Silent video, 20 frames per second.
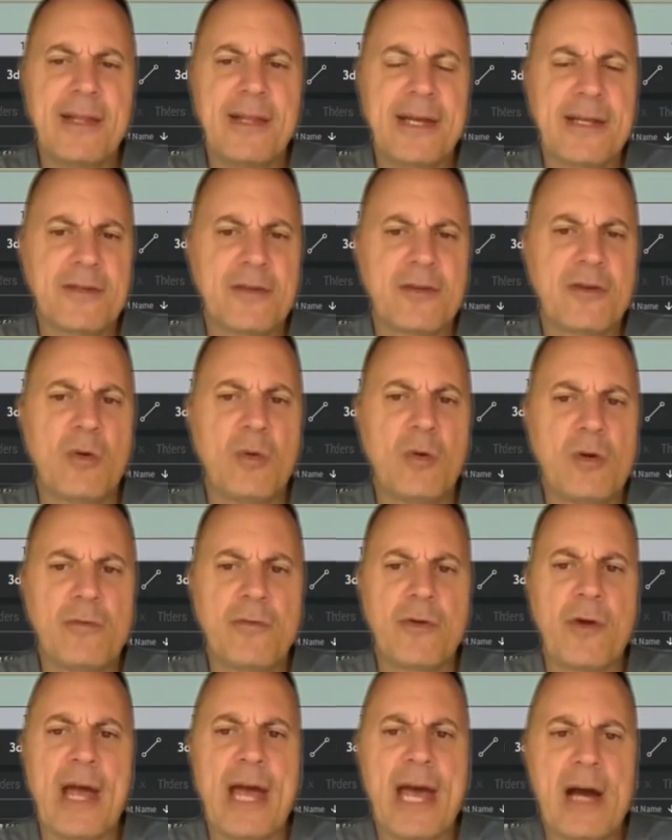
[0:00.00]
I like to go
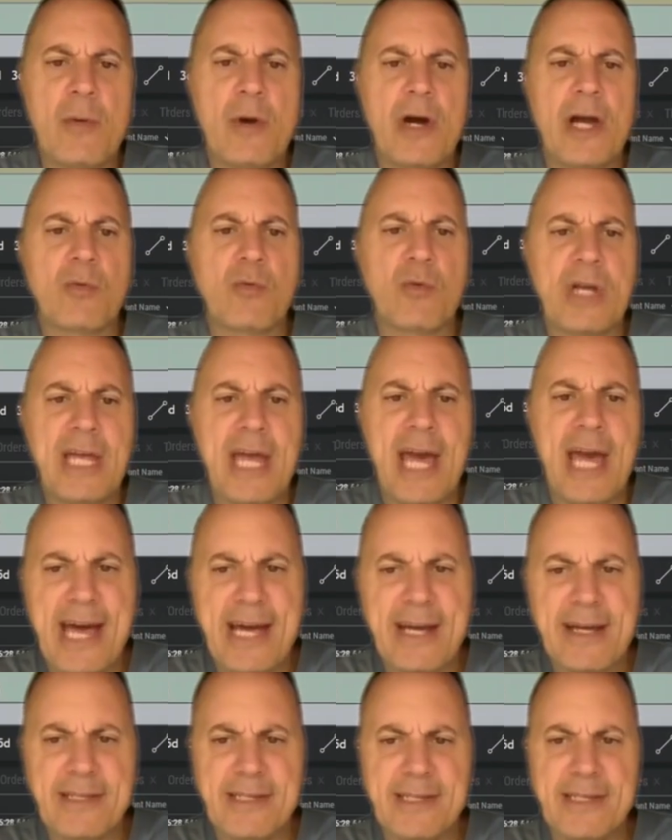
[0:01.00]
over how I
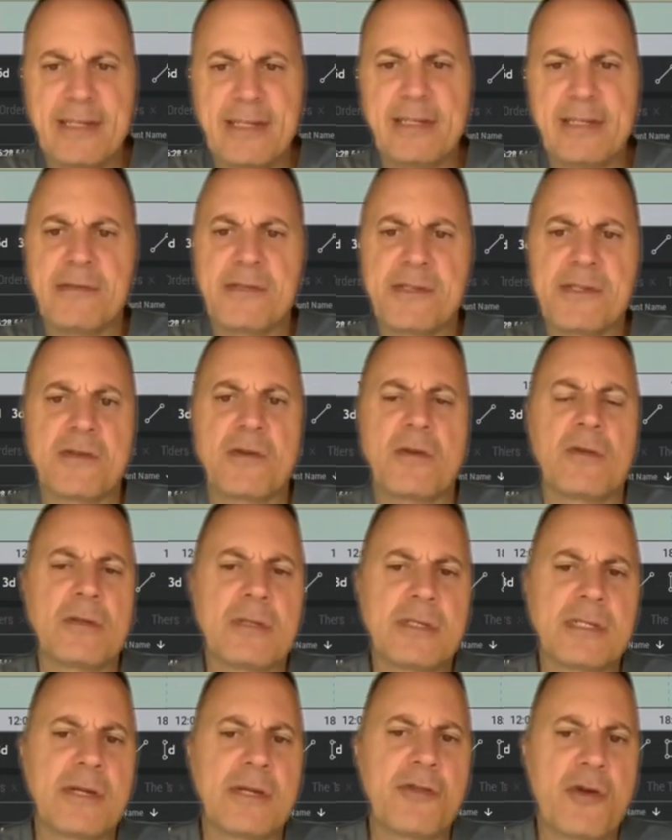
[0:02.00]
reacted in
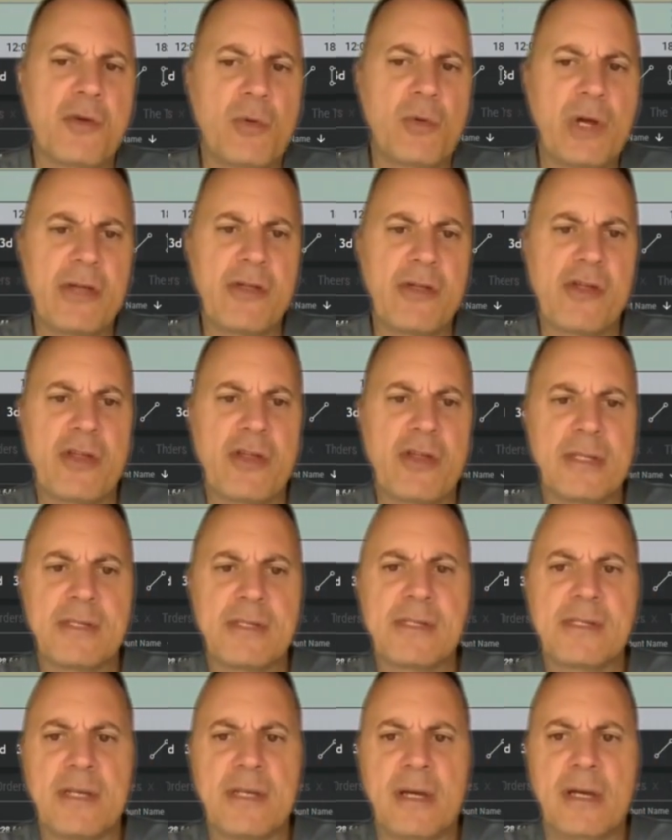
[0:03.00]
certain
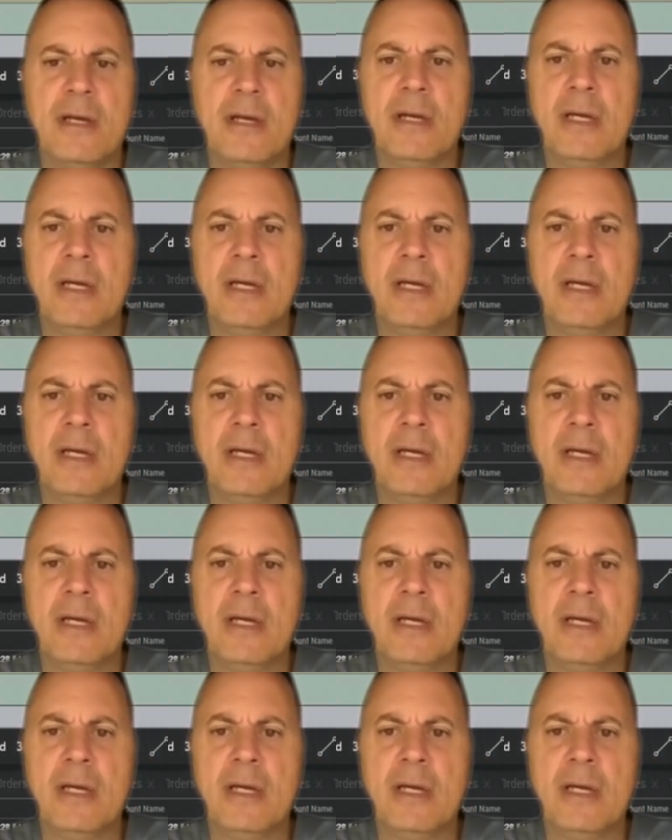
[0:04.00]
situations.